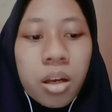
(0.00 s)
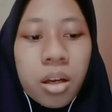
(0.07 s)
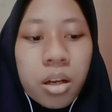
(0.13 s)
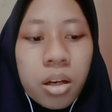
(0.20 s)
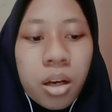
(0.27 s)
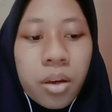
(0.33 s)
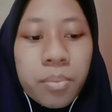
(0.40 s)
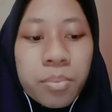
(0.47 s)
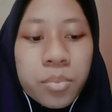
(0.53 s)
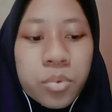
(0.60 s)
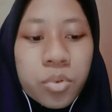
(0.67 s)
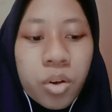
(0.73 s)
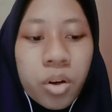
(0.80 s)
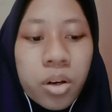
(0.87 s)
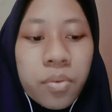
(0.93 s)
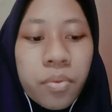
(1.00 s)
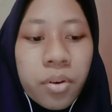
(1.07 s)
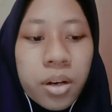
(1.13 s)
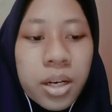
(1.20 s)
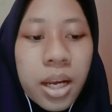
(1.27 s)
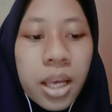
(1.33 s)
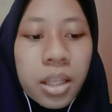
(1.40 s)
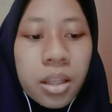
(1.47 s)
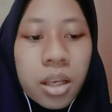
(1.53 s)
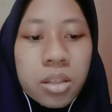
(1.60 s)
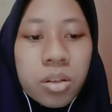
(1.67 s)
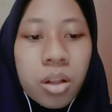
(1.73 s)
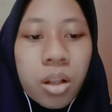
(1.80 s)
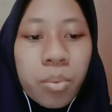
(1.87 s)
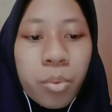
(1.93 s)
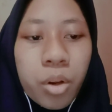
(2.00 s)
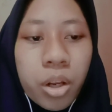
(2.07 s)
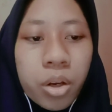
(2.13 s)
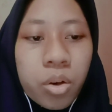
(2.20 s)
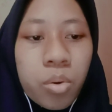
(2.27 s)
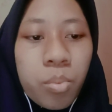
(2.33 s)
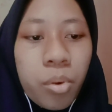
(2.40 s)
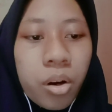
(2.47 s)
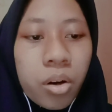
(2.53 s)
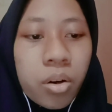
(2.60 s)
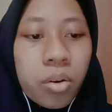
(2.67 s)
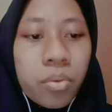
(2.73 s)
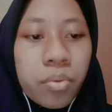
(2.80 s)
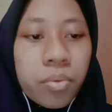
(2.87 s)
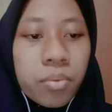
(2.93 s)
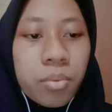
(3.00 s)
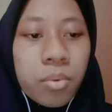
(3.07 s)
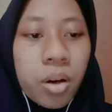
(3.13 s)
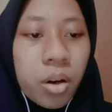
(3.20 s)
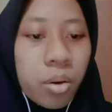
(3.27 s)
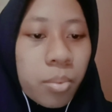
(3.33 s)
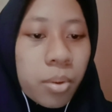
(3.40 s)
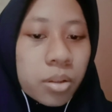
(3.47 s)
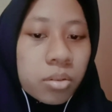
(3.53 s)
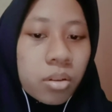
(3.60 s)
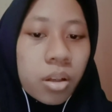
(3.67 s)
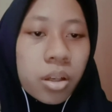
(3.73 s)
I'm sorry for that. Assalamualaikum warahmatullahi